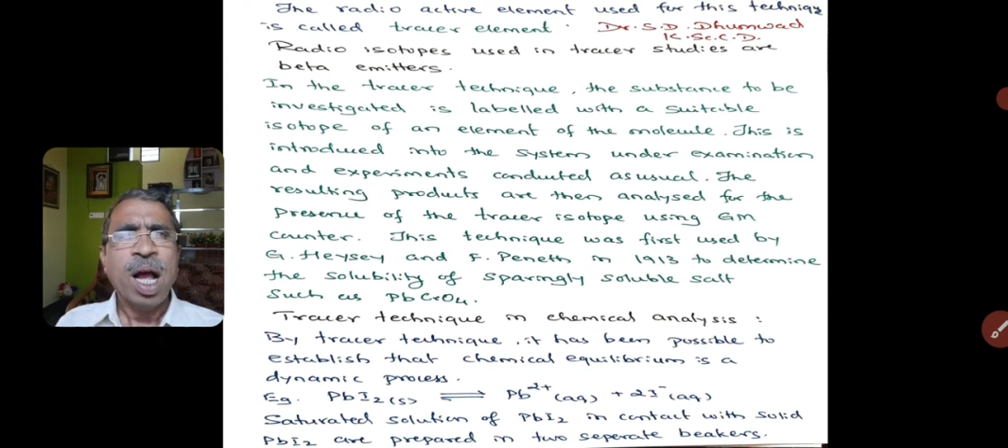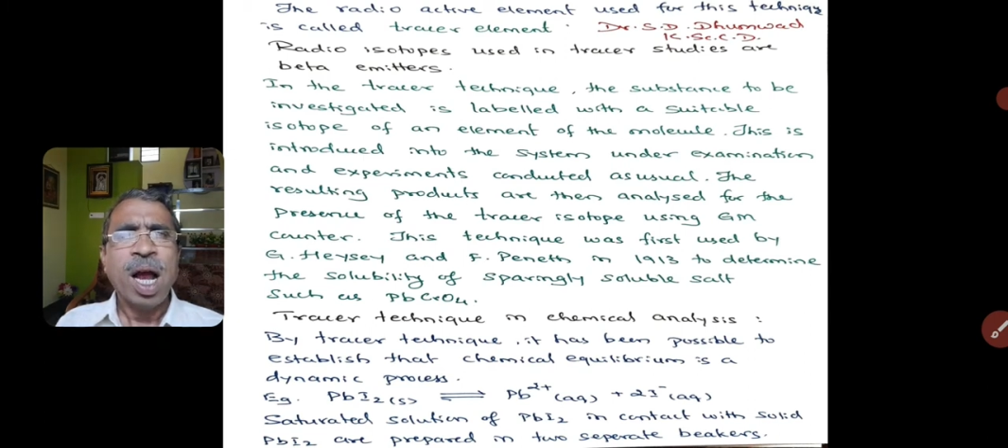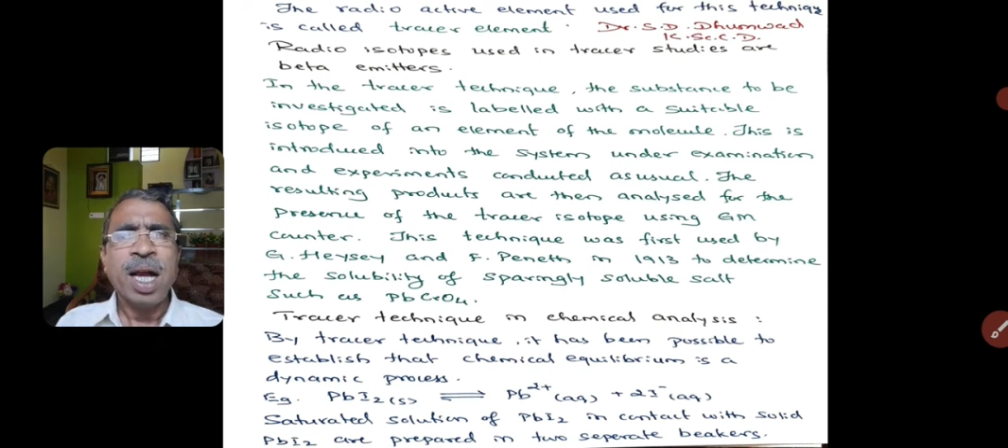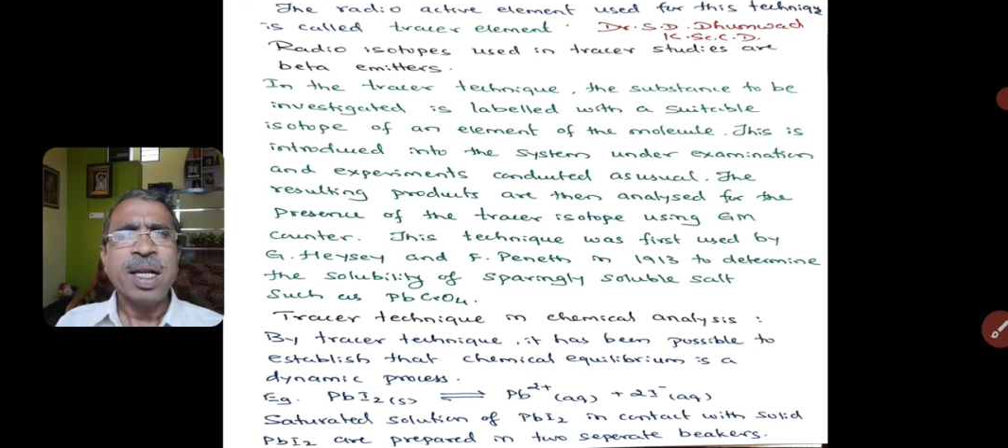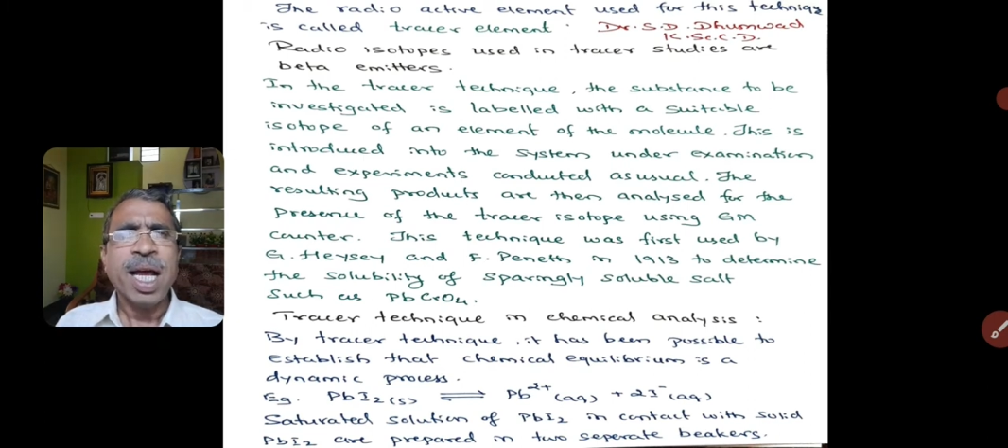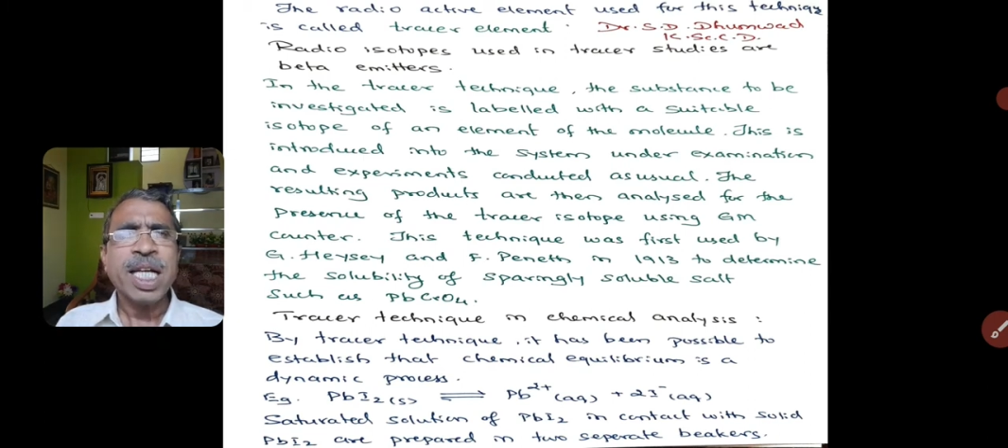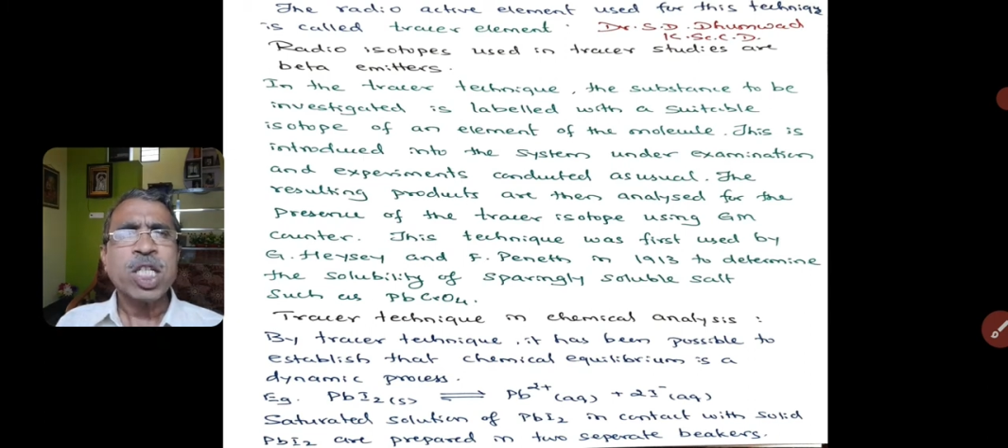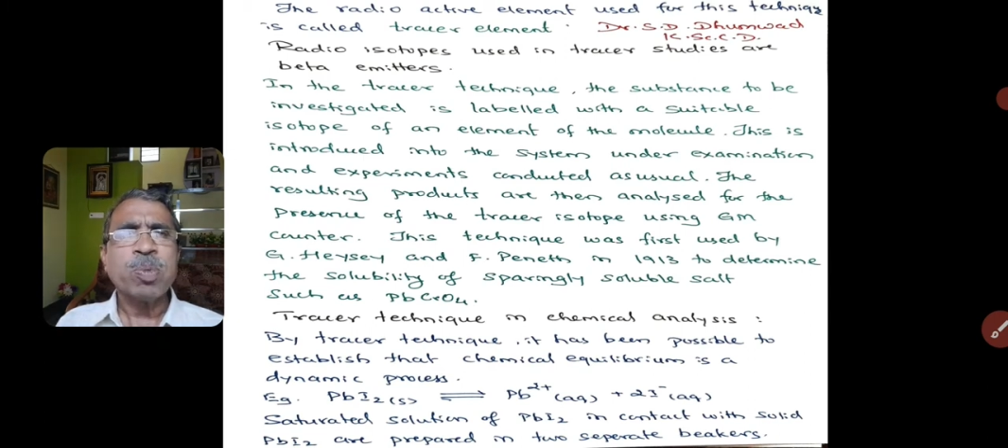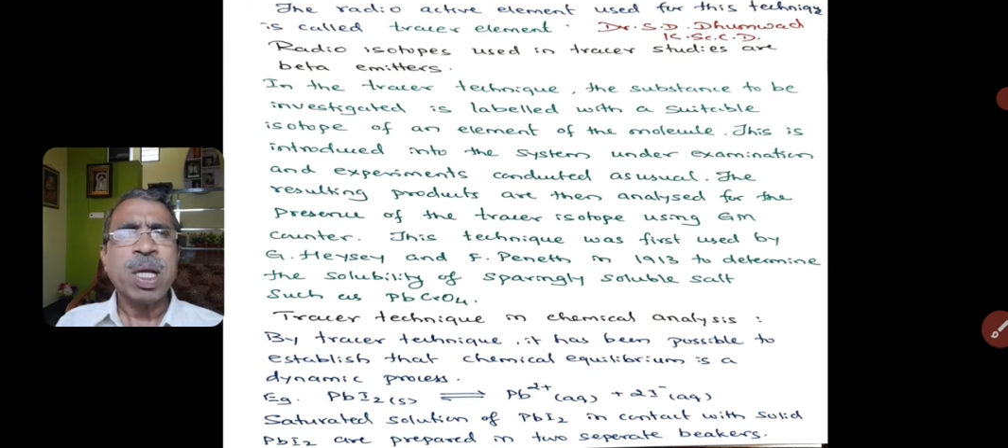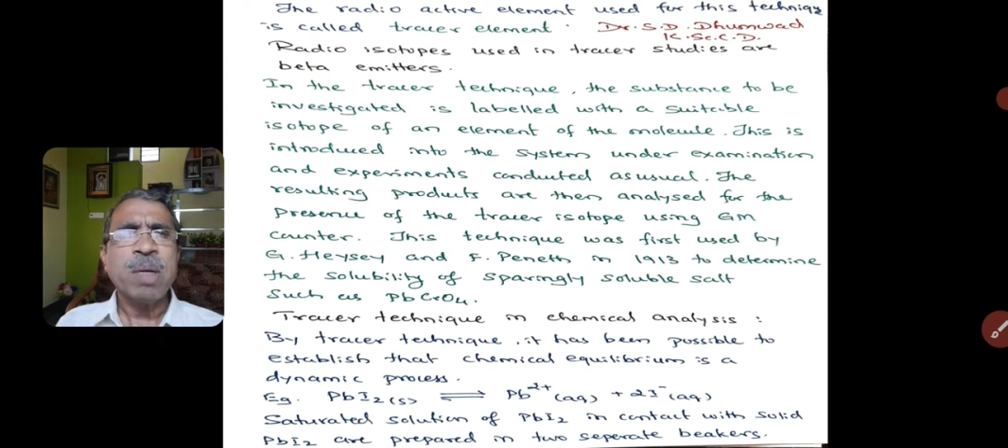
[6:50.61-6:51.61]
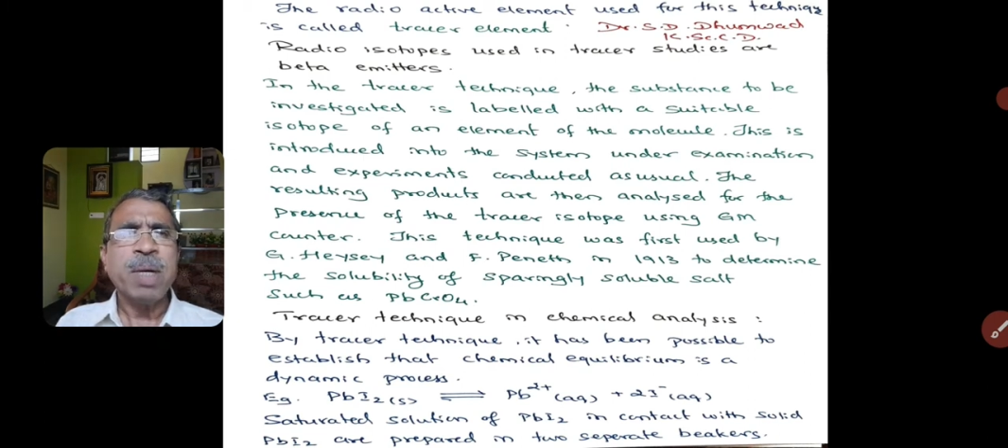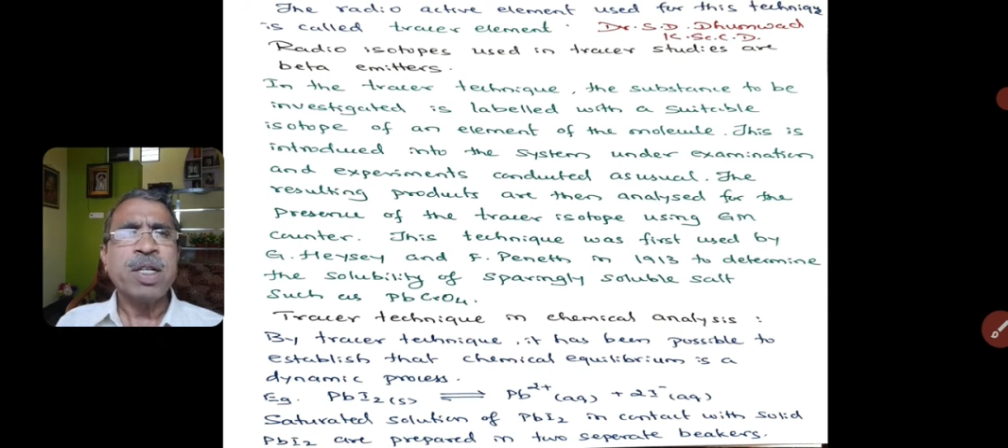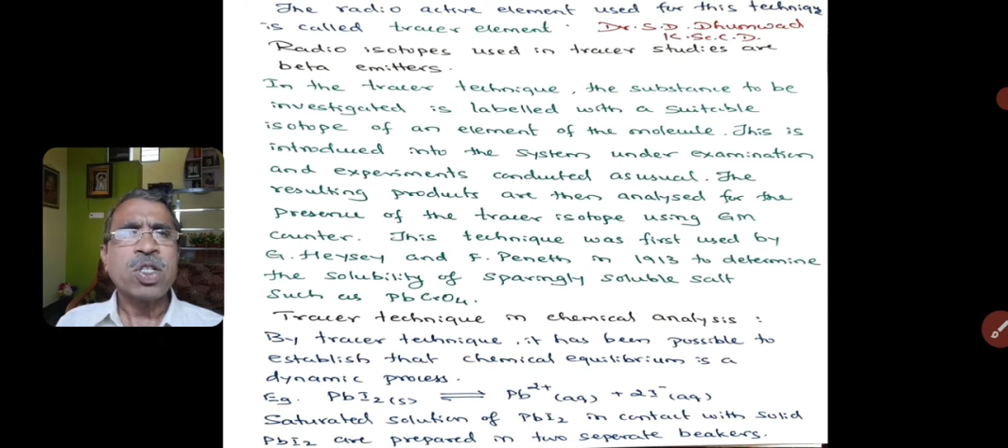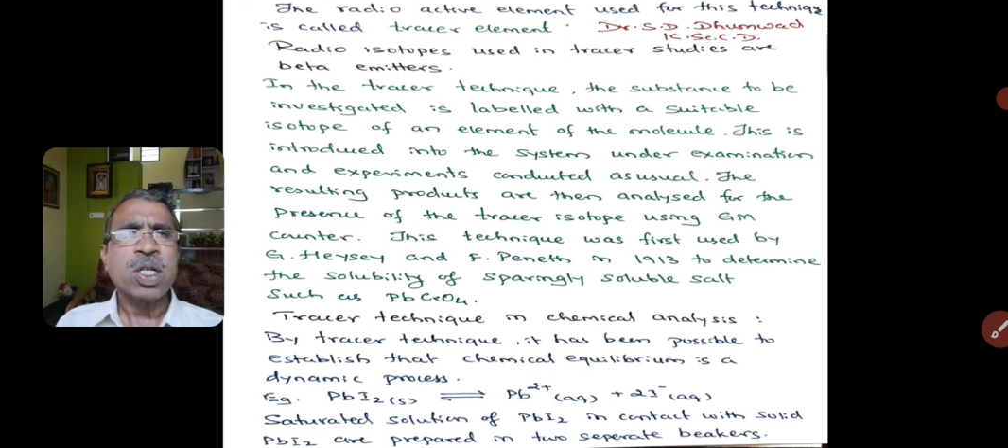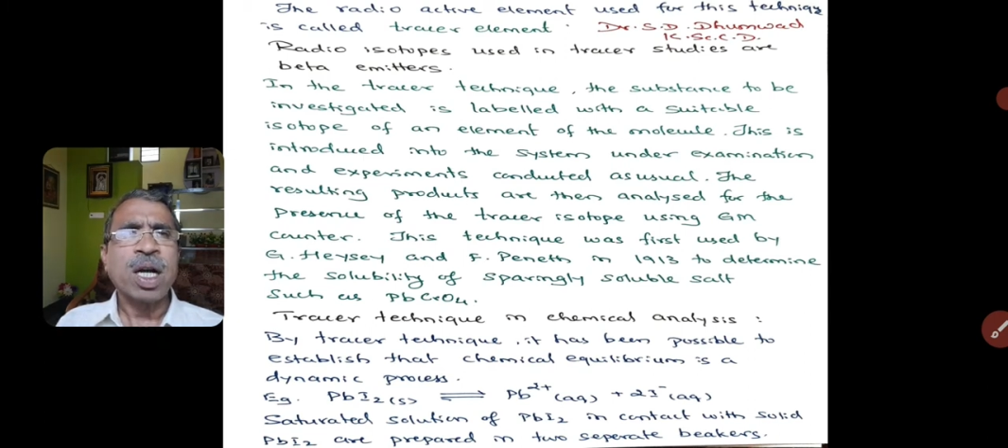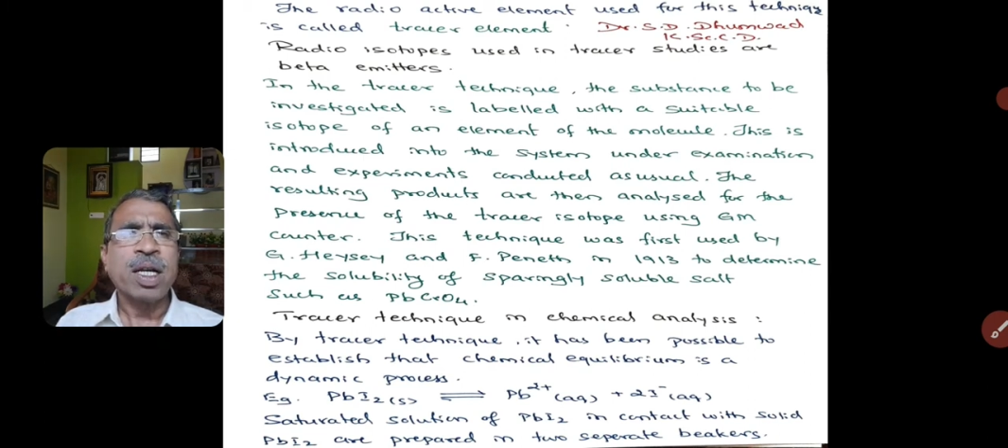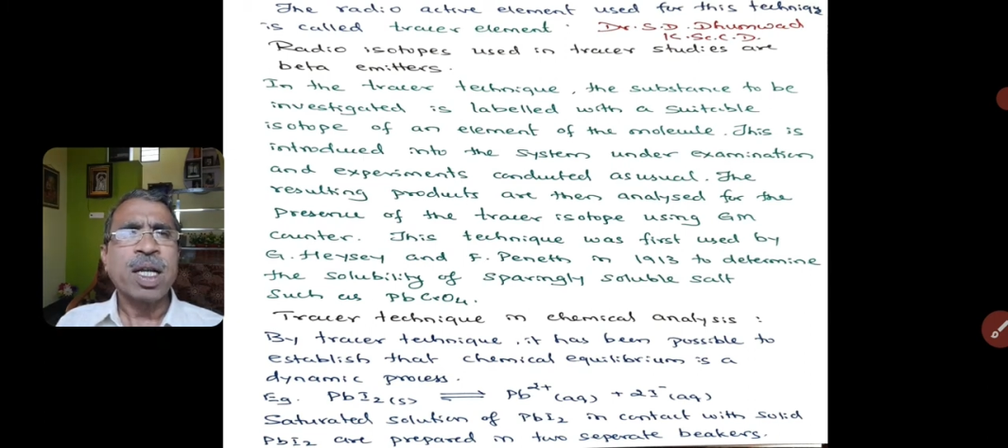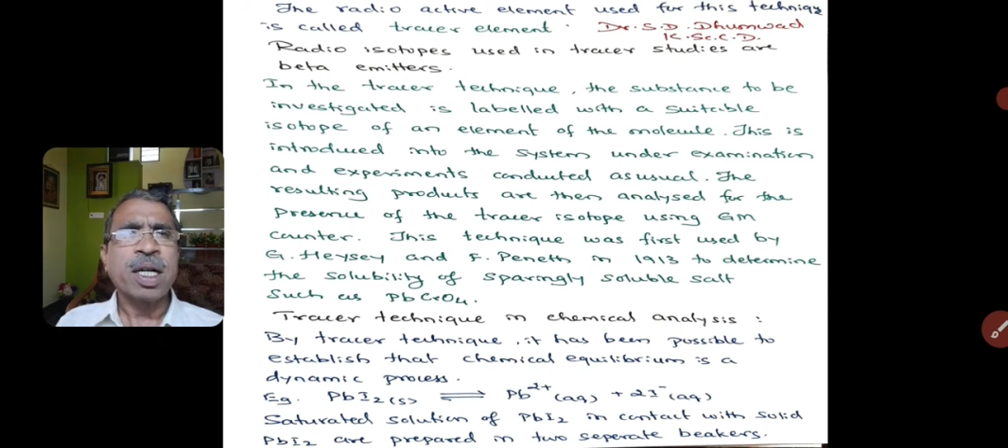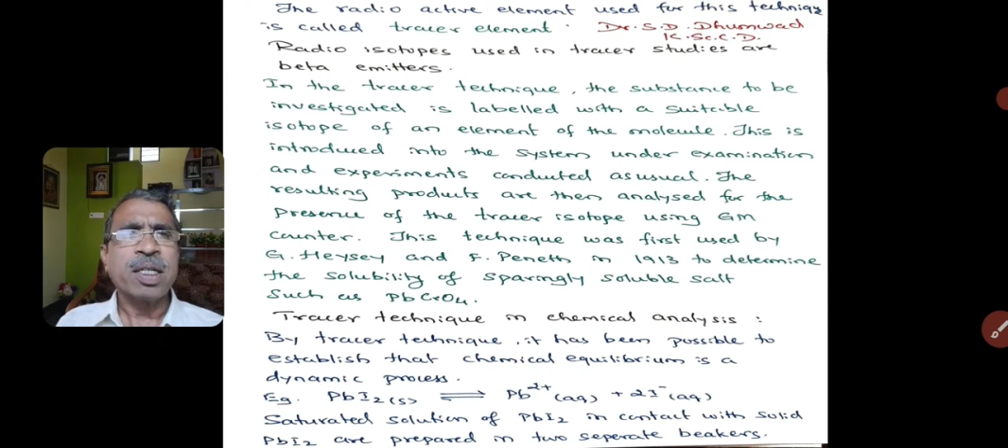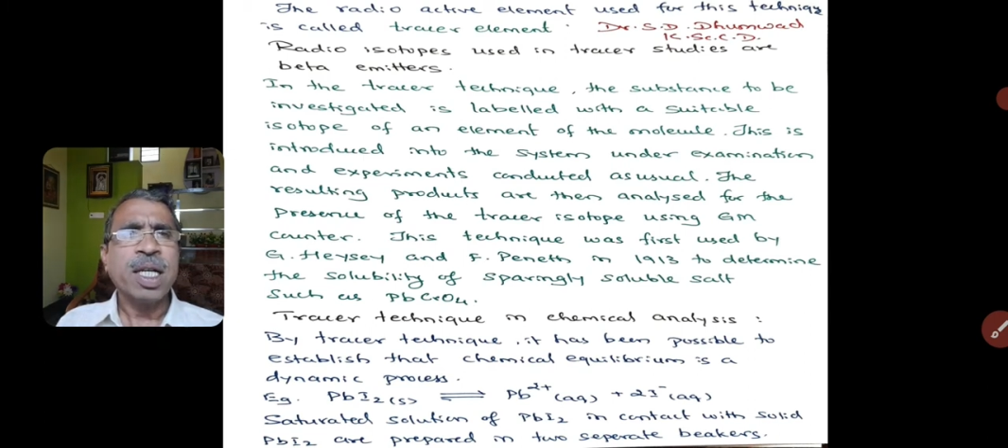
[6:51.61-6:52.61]
and experiments
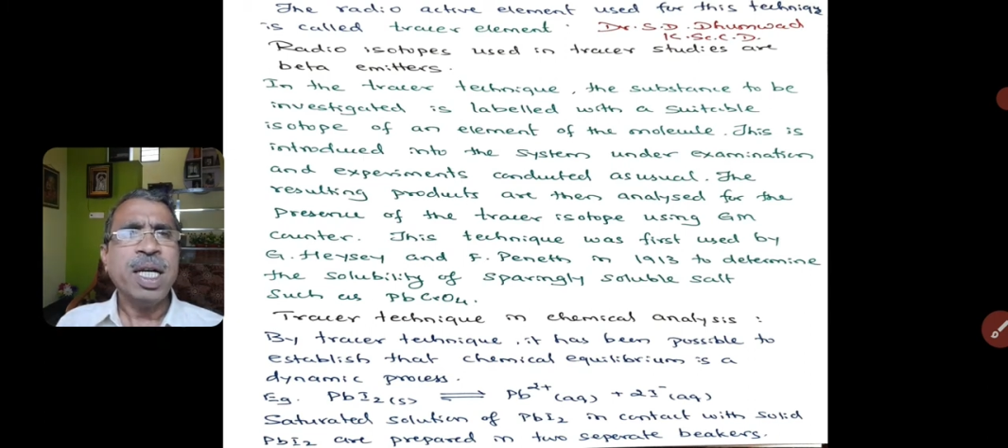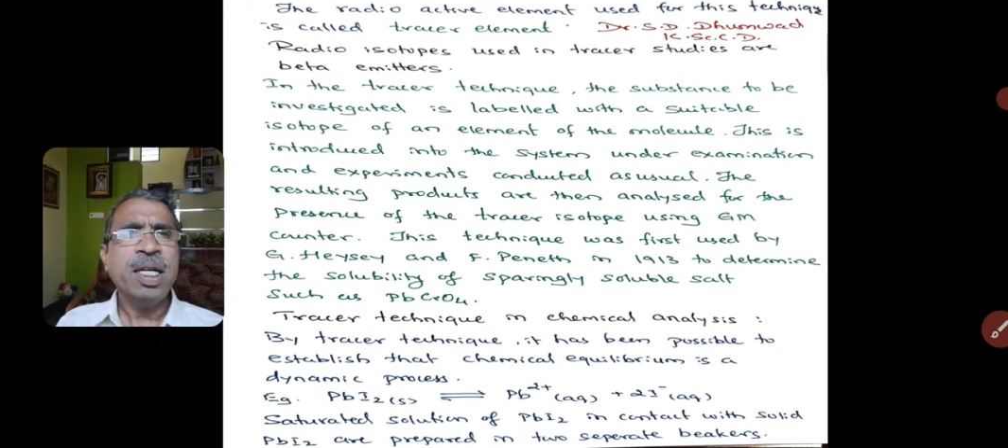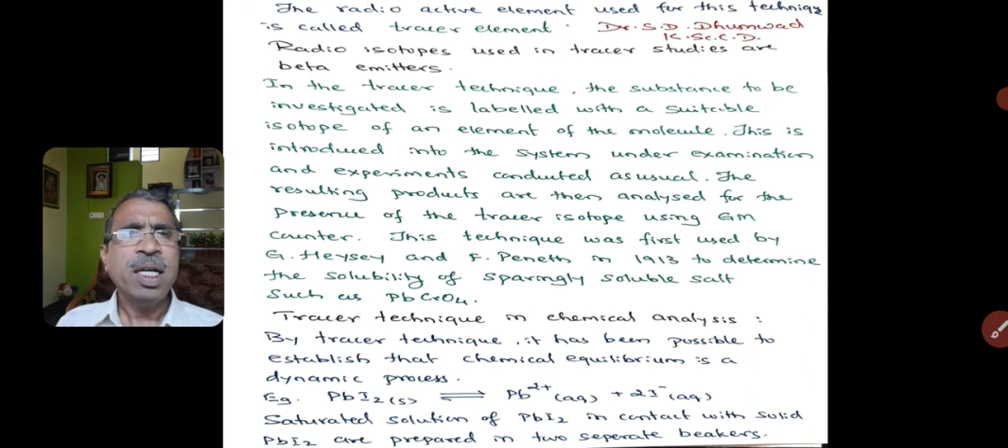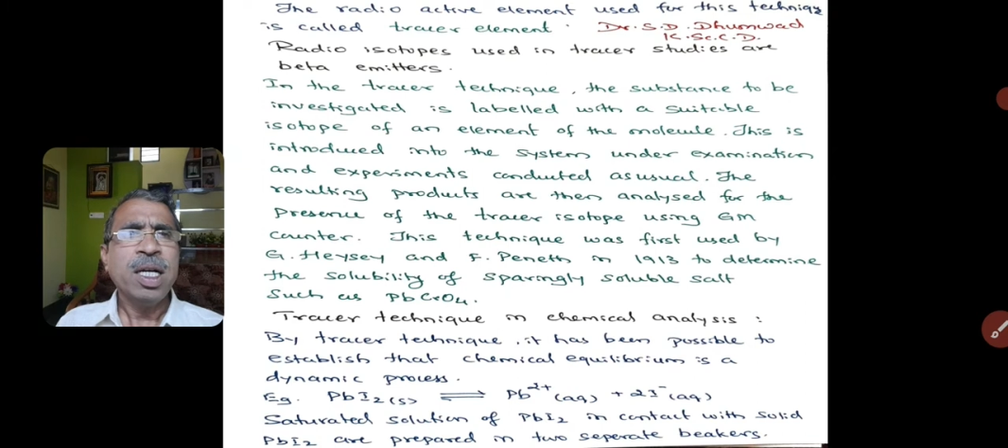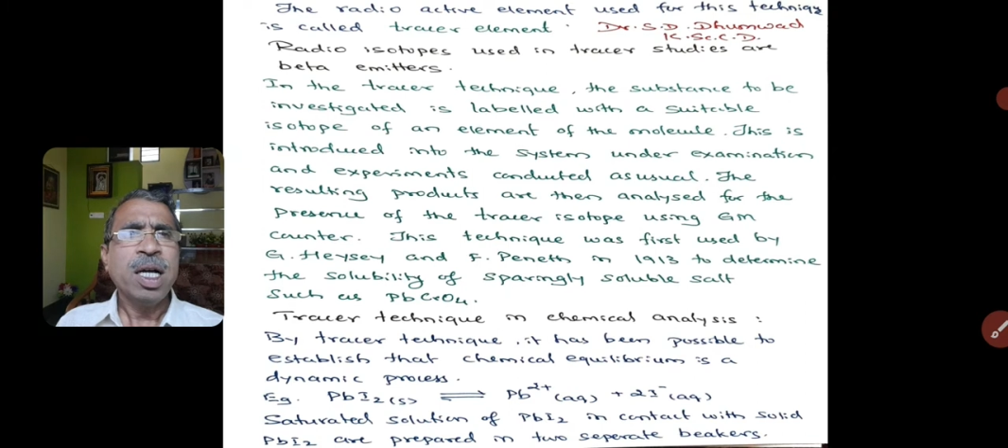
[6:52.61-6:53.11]
conducted